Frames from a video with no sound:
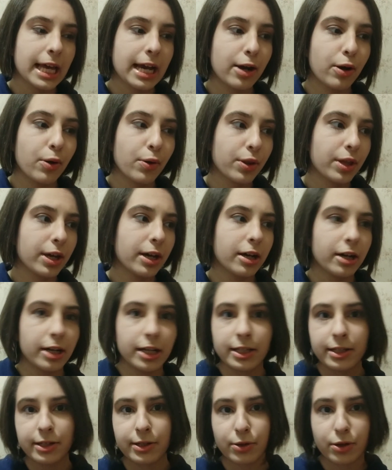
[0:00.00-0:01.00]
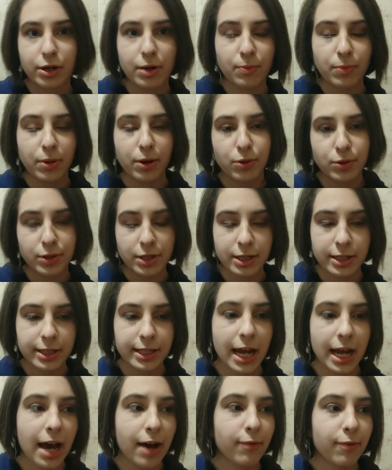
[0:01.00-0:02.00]
all the Instagram posts and
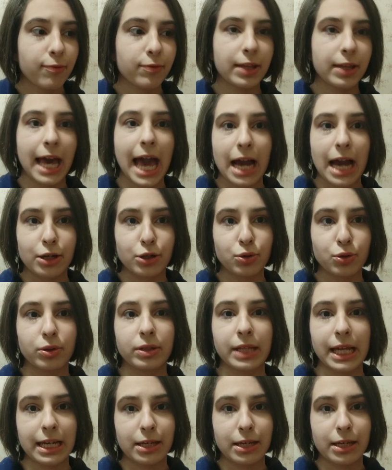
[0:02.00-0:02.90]
stuff. The actual